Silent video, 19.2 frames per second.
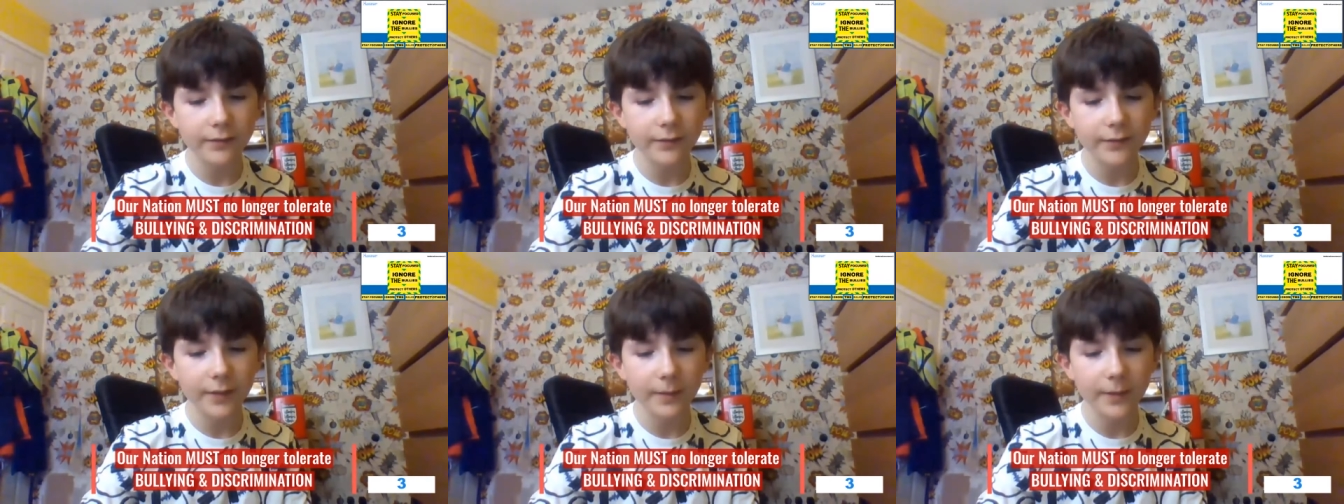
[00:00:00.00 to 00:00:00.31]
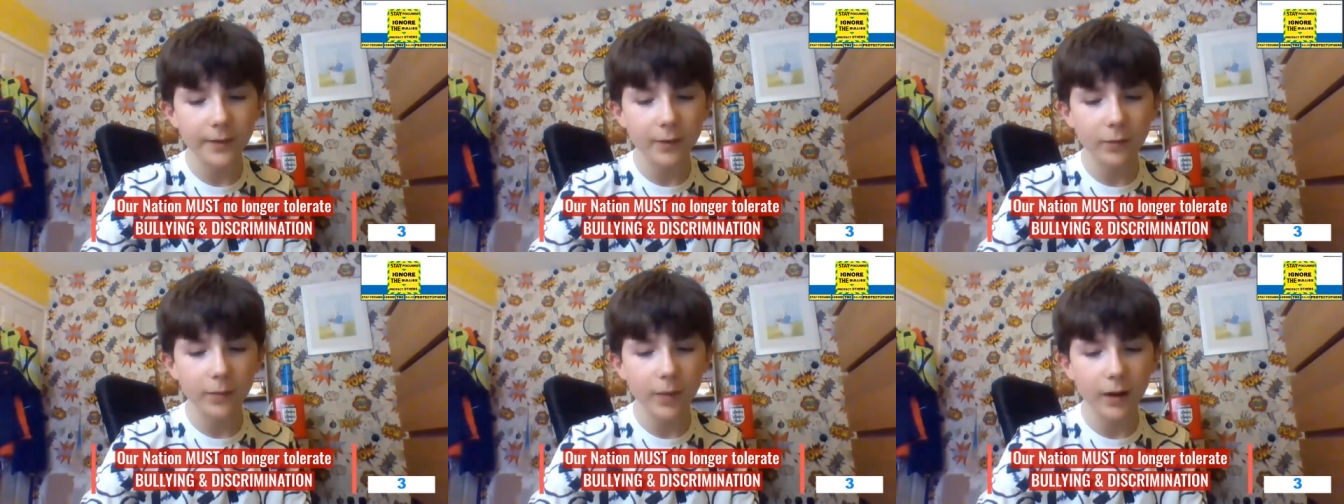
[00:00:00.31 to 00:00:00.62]

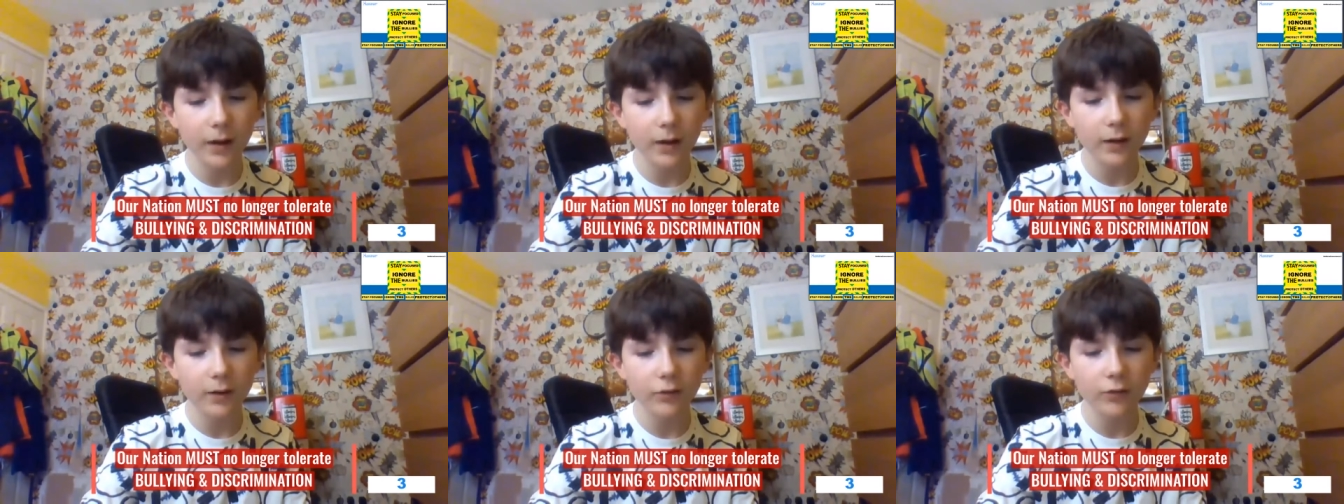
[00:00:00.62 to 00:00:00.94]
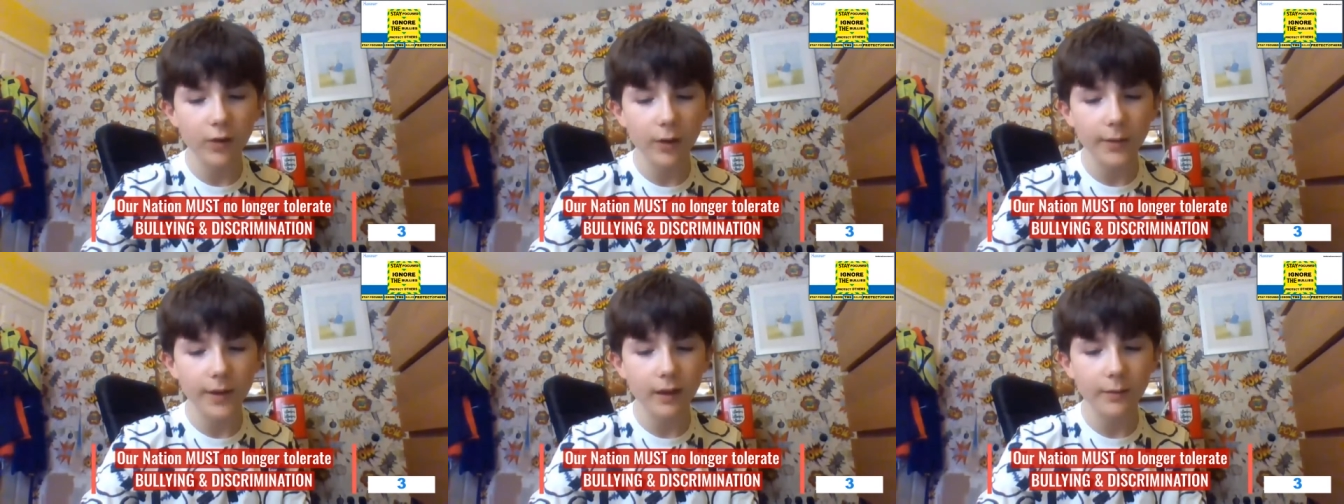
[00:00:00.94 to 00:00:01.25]
typical part of
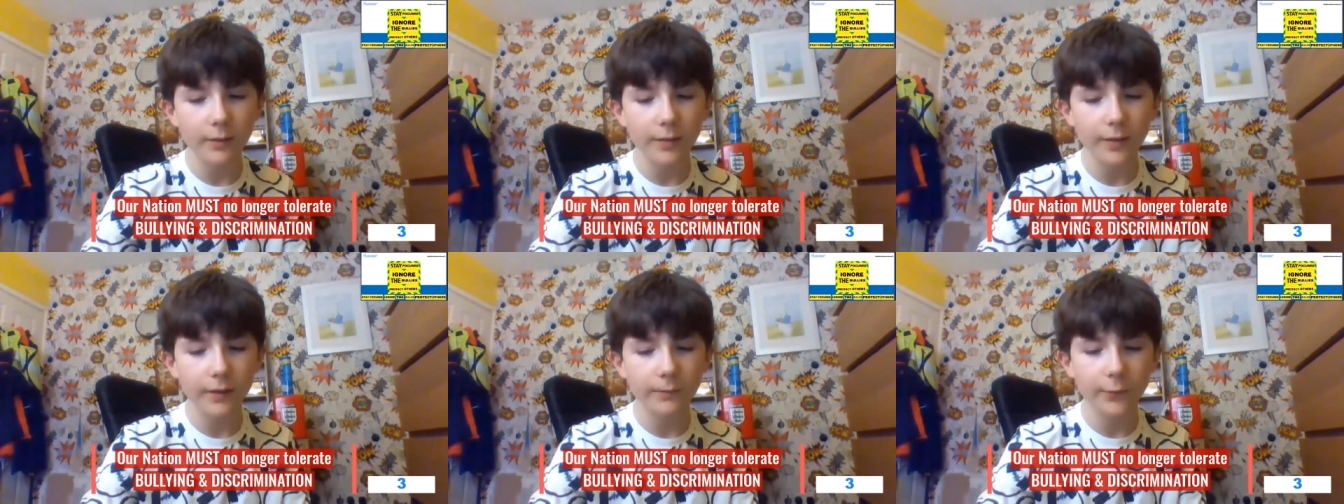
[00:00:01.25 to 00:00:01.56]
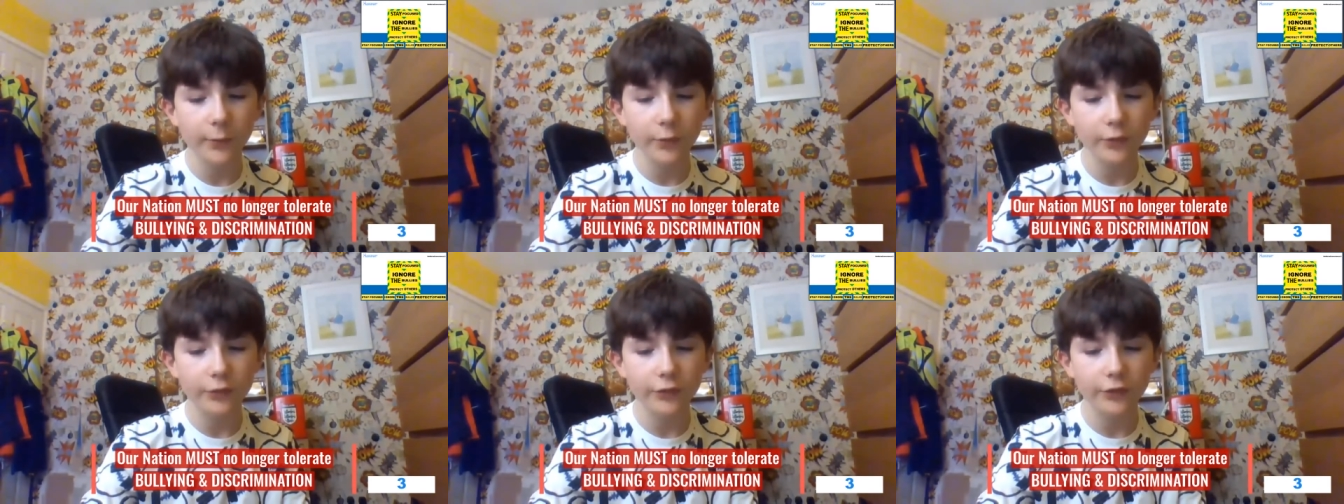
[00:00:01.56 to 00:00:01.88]
growing up,
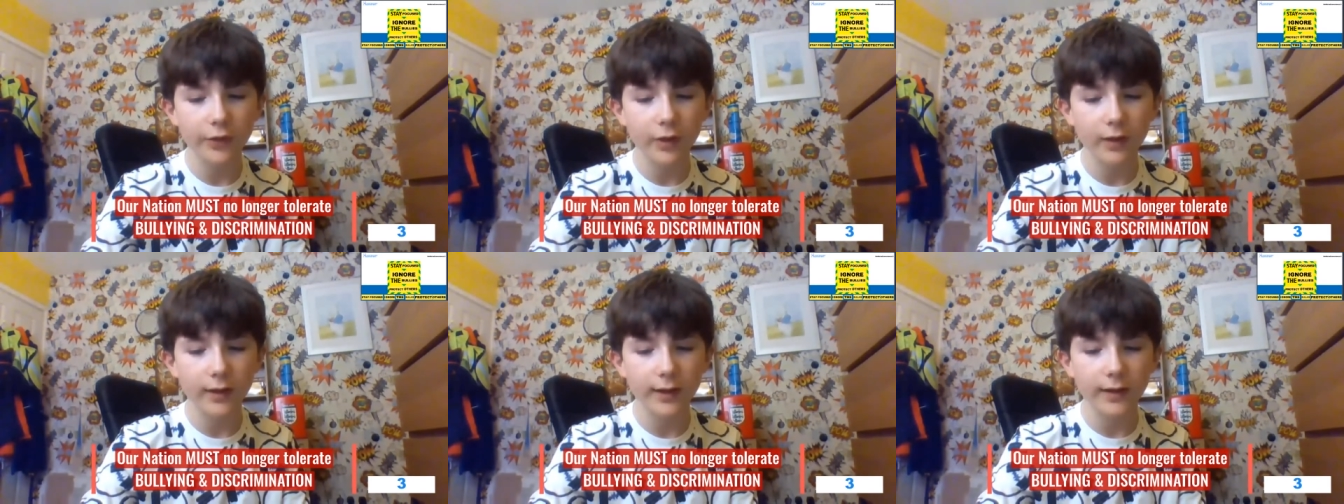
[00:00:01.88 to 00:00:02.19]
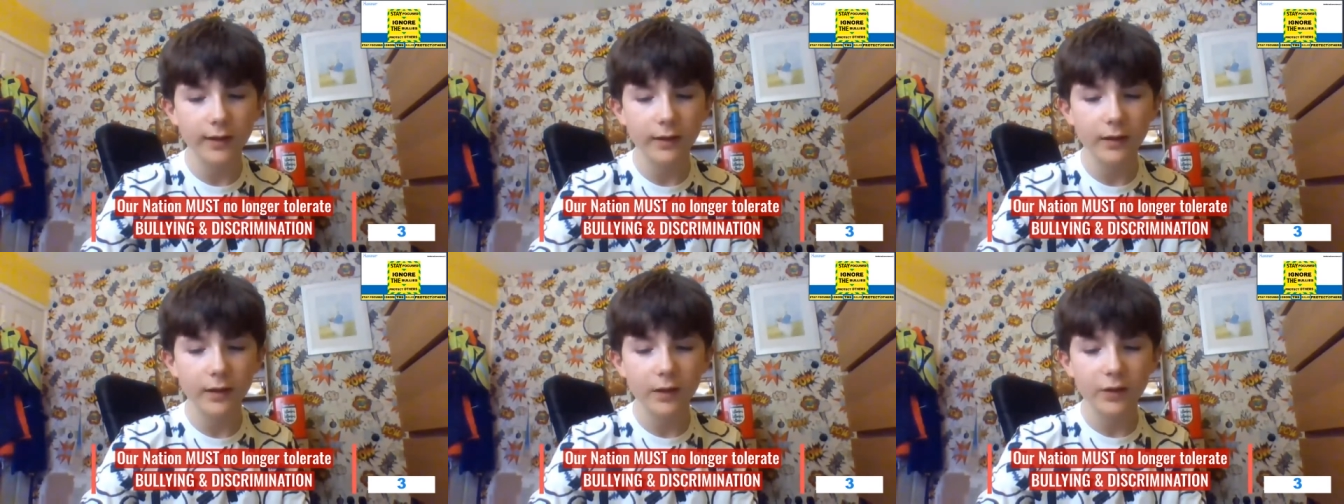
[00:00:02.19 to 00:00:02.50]

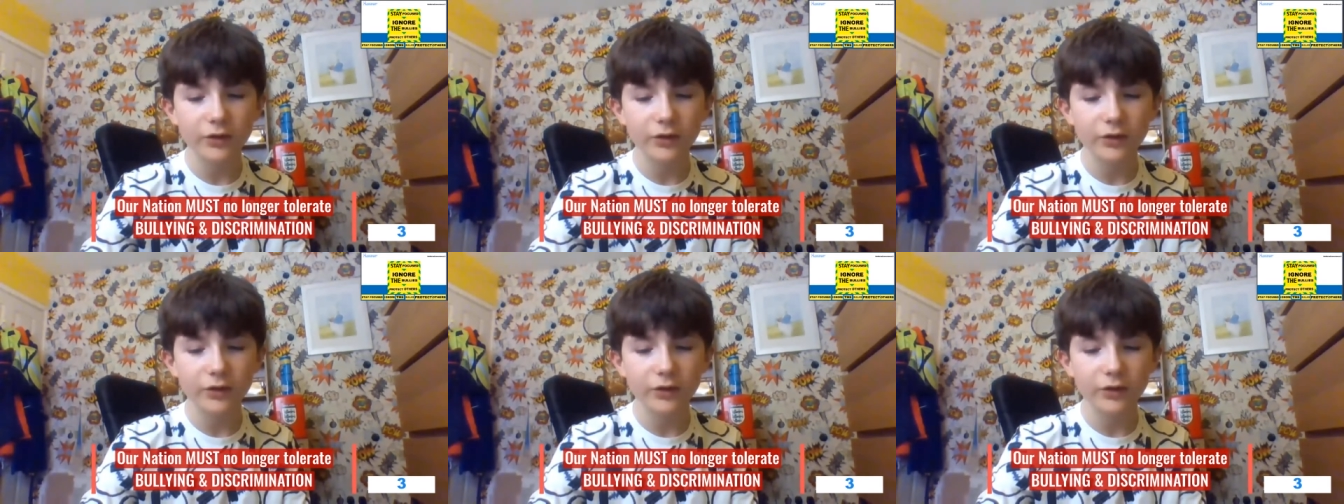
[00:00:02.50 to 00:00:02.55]
unfortunately.